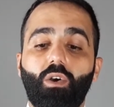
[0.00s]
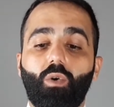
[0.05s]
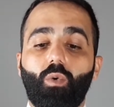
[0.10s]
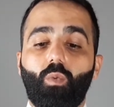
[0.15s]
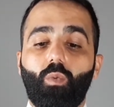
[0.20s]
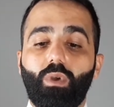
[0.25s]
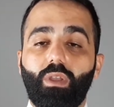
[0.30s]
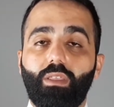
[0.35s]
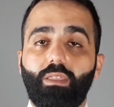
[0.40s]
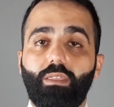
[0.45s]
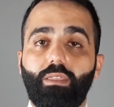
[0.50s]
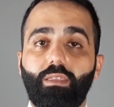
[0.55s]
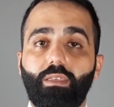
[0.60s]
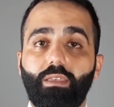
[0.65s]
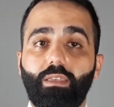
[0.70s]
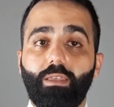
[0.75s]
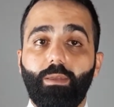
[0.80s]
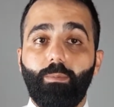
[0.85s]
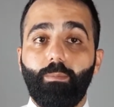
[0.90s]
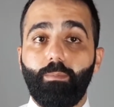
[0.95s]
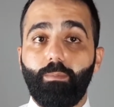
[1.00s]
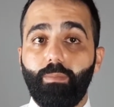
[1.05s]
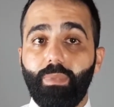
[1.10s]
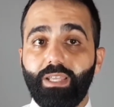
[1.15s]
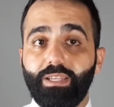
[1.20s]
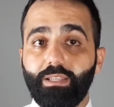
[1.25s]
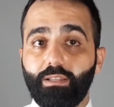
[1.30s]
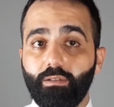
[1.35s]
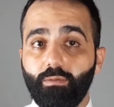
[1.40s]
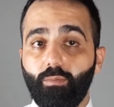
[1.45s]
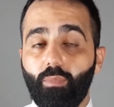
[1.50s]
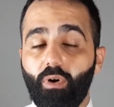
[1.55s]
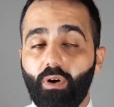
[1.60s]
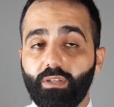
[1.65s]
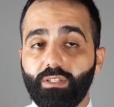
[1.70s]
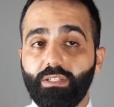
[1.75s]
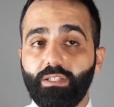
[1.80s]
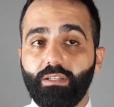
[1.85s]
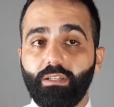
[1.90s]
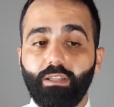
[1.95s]
with the medical
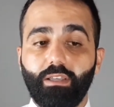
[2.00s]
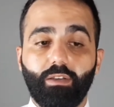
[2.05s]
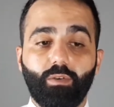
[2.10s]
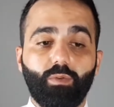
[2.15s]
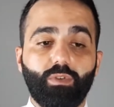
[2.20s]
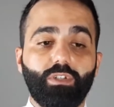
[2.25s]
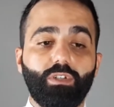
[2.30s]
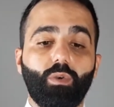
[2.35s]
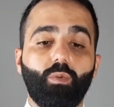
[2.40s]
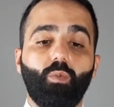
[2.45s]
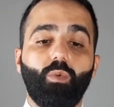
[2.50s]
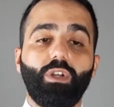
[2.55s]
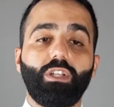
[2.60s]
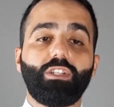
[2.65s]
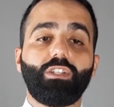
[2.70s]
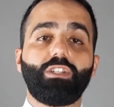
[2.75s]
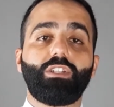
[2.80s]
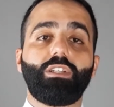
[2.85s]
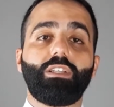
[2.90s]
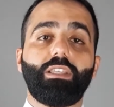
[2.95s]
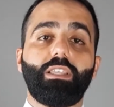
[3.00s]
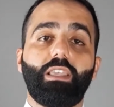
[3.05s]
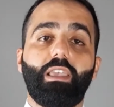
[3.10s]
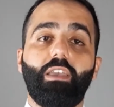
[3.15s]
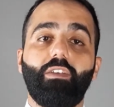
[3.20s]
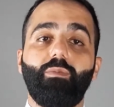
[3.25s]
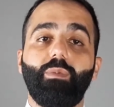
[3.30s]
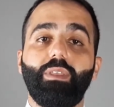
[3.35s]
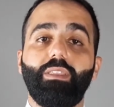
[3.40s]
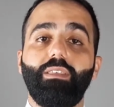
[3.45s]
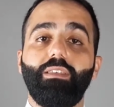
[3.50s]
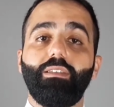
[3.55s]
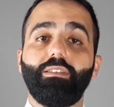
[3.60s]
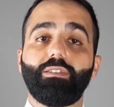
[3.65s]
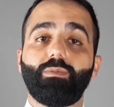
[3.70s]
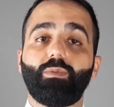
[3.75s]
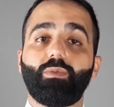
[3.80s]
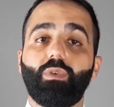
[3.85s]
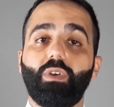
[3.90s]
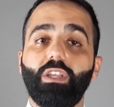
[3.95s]
Bosnian language, which gave me the
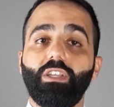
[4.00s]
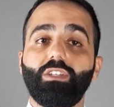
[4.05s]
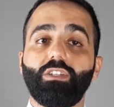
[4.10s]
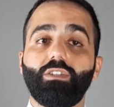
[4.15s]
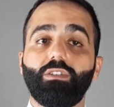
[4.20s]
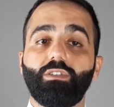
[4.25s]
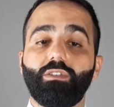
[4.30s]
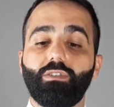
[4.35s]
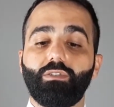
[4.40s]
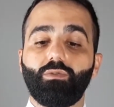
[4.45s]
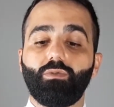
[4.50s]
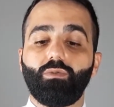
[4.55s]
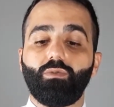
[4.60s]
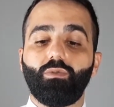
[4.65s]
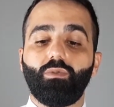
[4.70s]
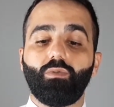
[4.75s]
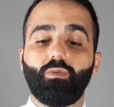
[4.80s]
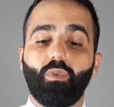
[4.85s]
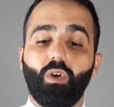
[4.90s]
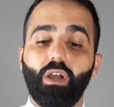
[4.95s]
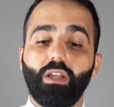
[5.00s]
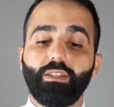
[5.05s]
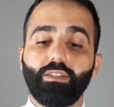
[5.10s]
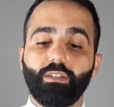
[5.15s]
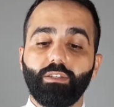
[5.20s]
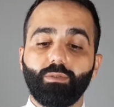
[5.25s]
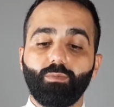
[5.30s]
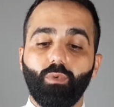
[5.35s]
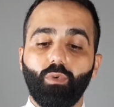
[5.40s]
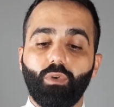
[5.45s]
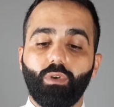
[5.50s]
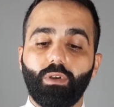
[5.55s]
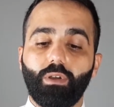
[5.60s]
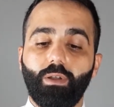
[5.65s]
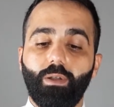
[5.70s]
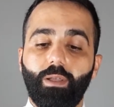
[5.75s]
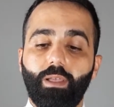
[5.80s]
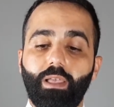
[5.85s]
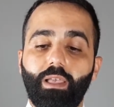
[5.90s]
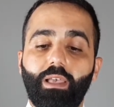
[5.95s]
inspiration to write this book.
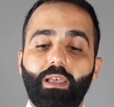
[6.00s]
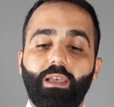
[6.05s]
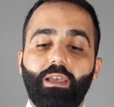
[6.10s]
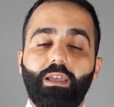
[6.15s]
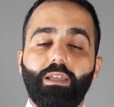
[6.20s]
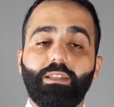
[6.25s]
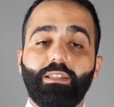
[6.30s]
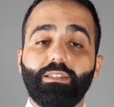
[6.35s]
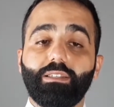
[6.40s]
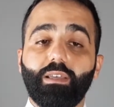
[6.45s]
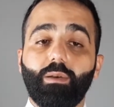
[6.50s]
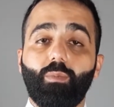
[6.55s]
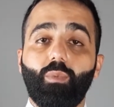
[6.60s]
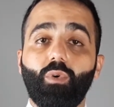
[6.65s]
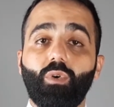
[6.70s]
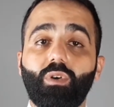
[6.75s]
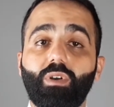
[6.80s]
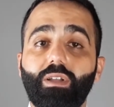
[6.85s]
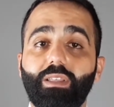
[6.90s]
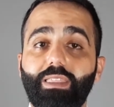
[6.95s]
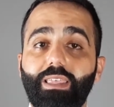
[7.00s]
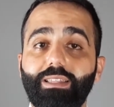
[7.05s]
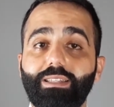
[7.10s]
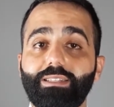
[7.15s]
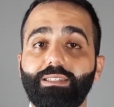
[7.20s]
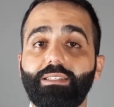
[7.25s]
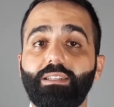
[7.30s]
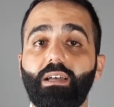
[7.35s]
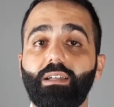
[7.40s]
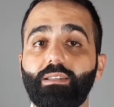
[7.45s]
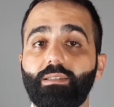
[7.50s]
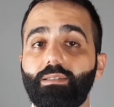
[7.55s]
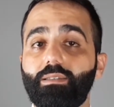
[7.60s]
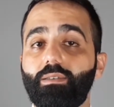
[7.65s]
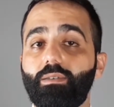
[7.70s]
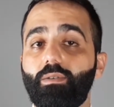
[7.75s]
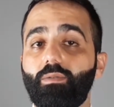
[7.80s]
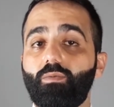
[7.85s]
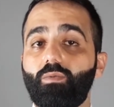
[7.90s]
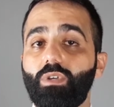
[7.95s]
It is a book that is not
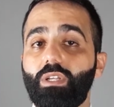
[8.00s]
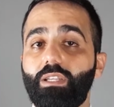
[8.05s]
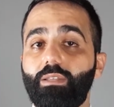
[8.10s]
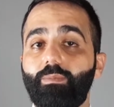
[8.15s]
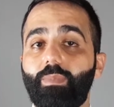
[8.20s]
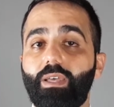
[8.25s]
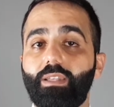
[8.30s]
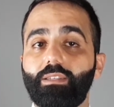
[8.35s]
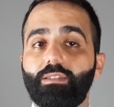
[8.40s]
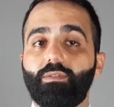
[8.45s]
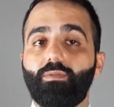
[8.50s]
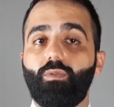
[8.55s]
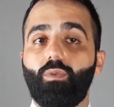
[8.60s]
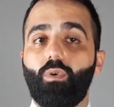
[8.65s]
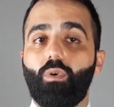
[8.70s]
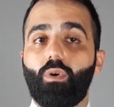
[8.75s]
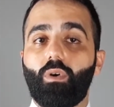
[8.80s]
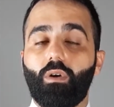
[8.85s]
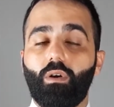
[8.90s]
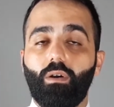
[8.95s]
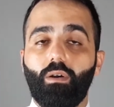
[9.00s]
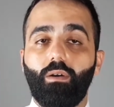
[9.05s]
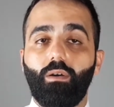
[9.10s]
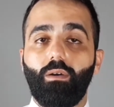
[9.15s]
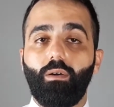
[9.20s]
really meant for